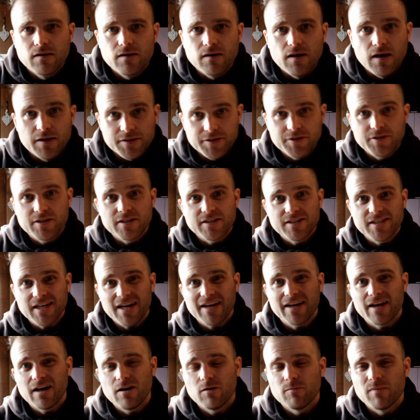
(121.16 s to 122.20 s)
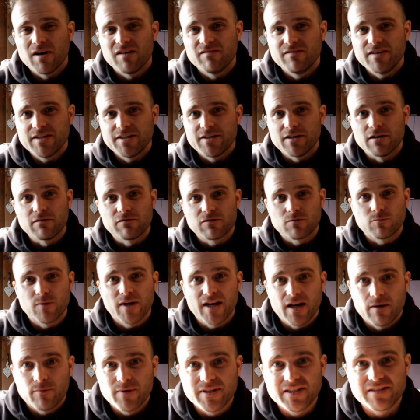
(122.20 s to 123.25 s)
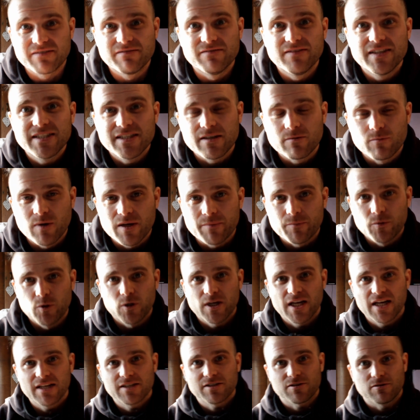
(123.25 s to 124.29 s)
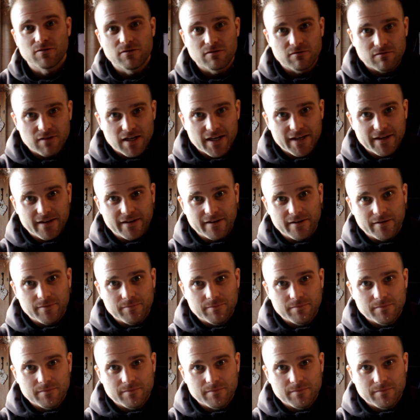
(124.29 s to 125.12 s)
And you can check out my video from when I went to visit Wigmore Castle right here.